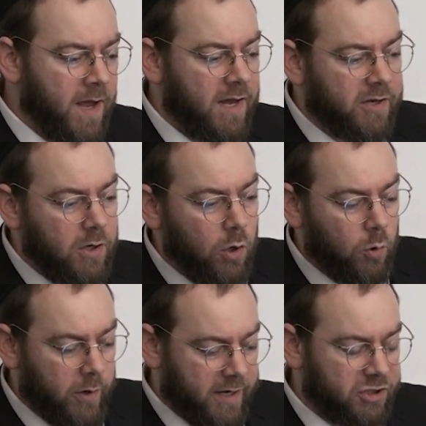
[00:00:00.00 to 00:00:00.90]
and you can
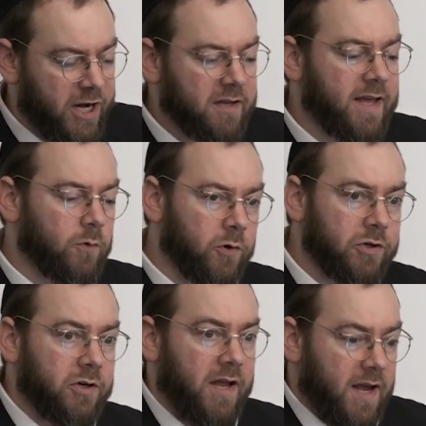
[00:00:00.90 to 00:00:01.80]
go and check that
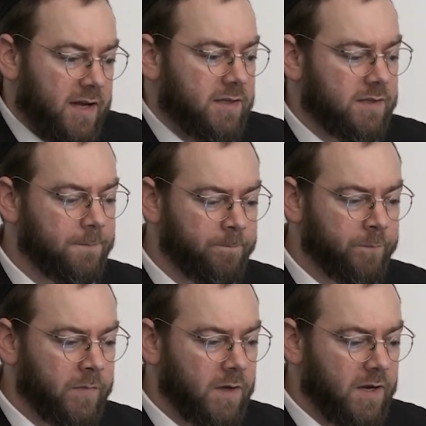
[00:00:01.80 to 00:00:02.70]
order and
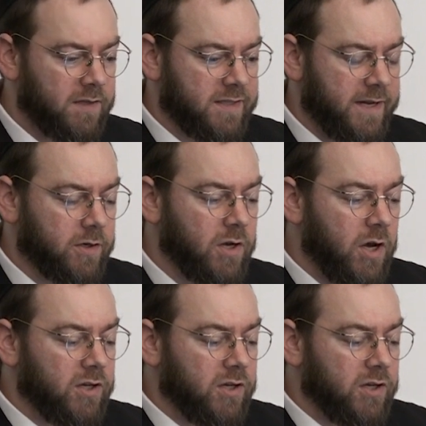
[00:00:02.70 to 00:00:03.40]
its data.